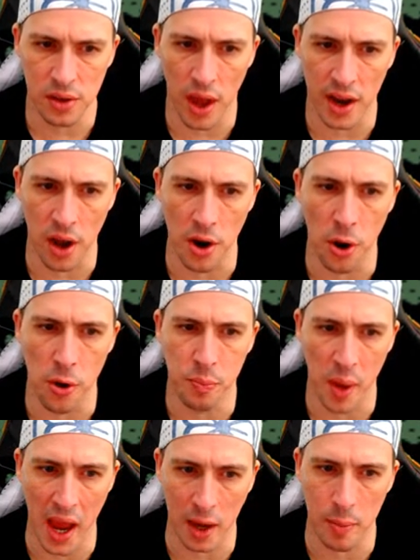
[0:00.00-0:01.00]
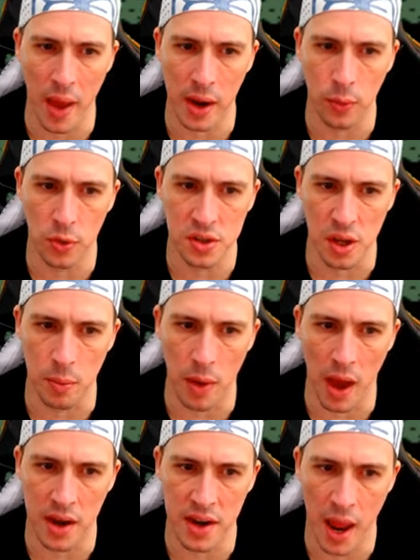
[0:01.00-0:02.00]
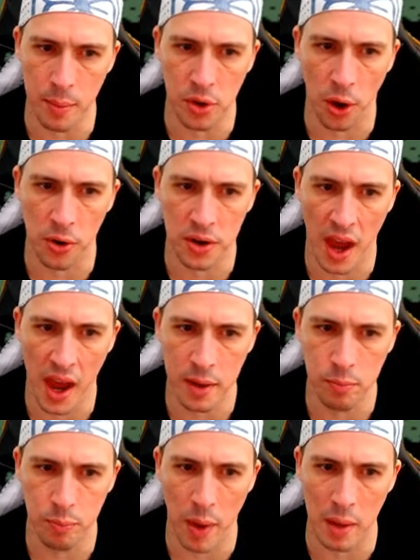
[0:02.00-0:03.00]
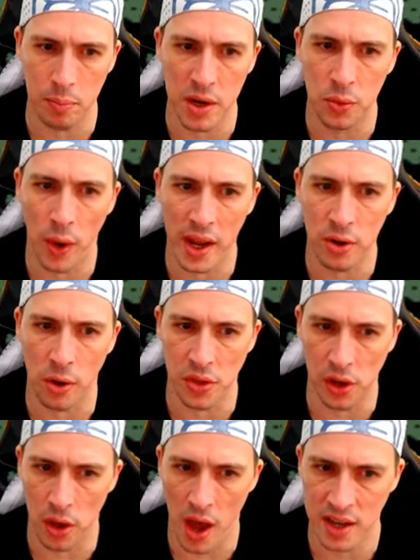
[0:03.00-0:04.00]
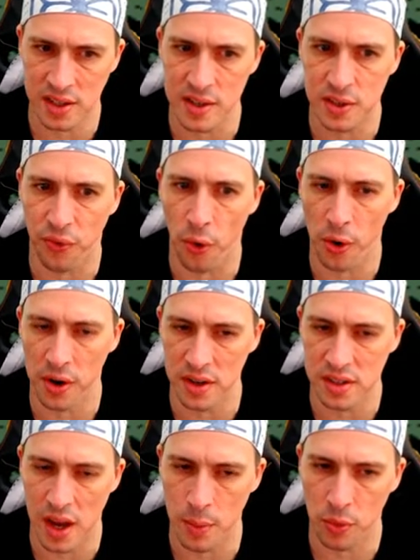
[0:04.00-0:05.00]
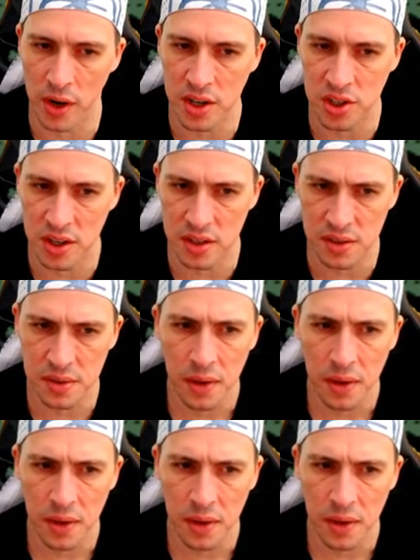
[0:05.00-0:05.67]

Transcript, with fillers: Like, I know Pac-Man was a Namco game, but Midway got the license for it in some regions.